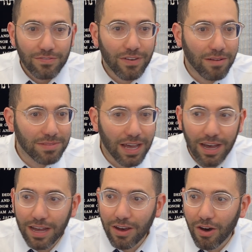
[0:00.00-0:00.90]

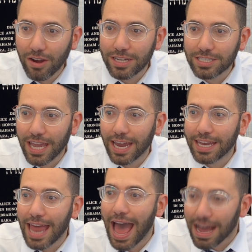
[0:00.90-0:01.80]
onesh
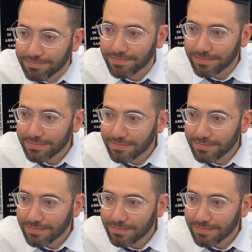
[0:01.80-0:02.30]
gehinam.